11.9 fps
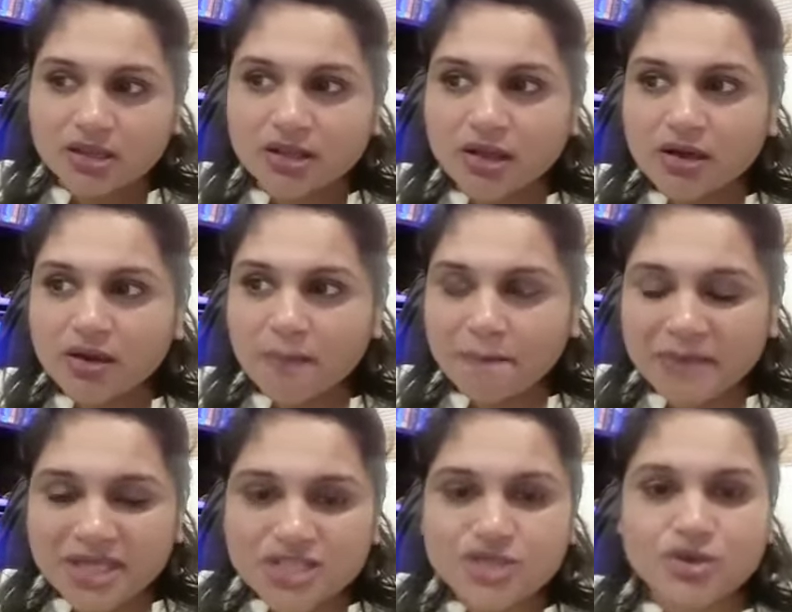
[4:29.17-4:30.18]
the
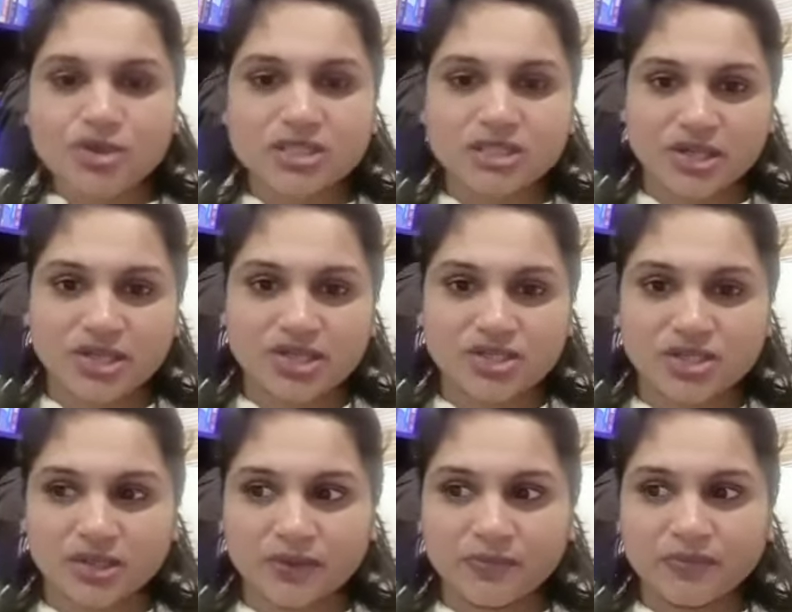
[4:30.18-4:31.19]
PCOS condition